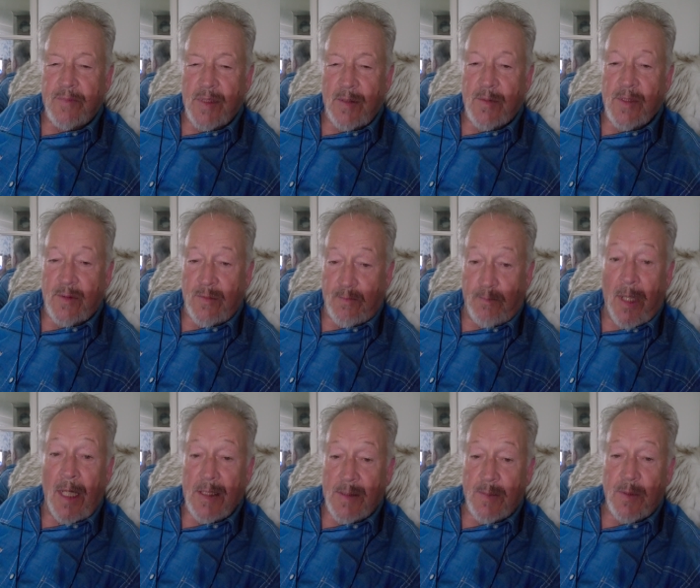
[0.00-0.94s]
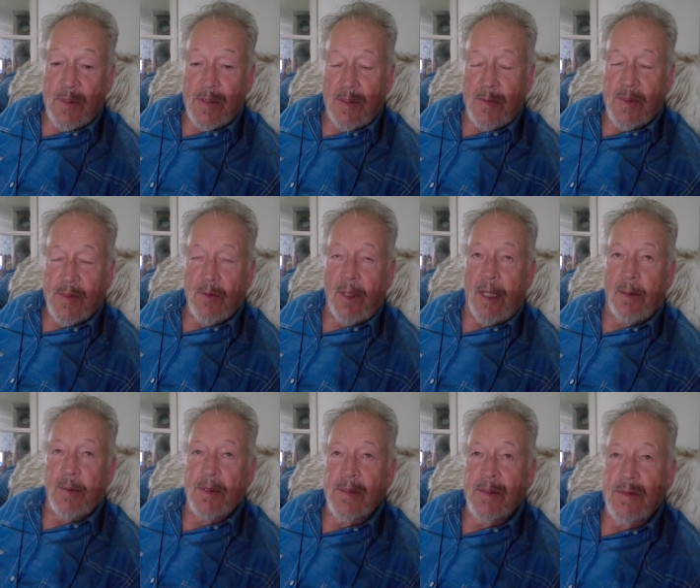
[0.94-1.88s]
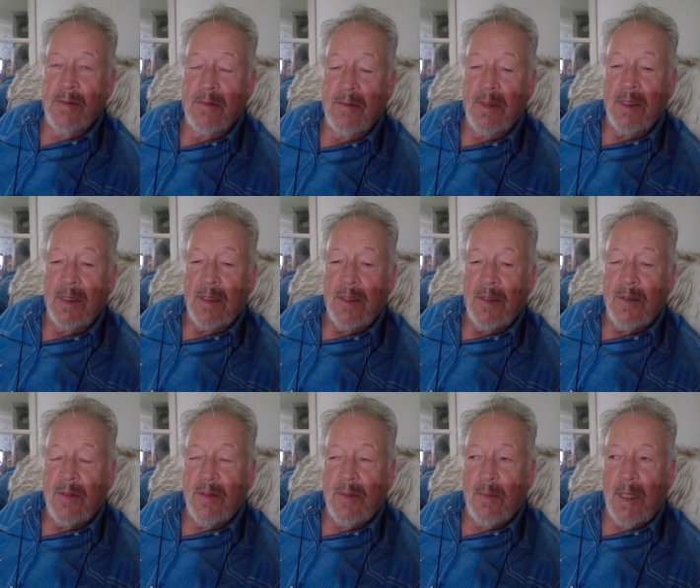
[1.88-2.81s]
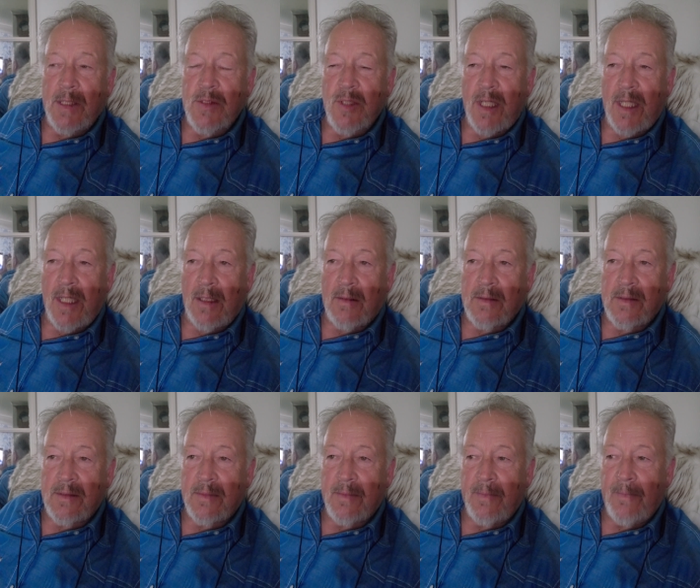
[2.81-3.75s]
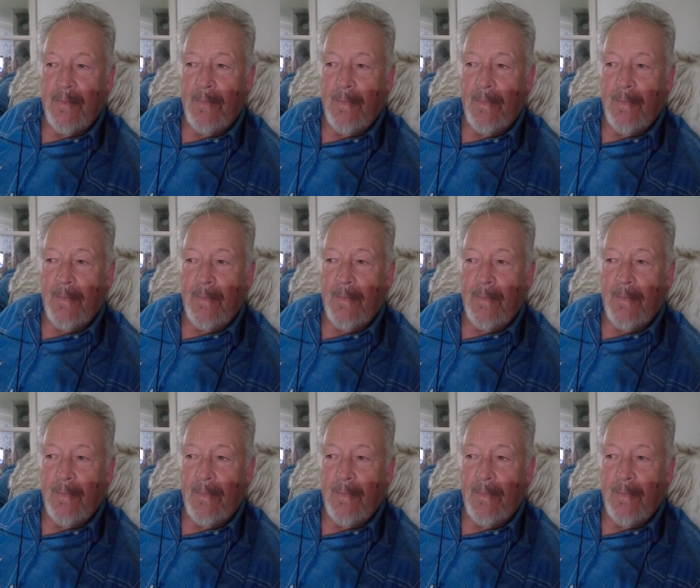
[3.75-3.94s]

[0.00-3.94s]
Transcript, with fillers: subs- possible subscribers to my channels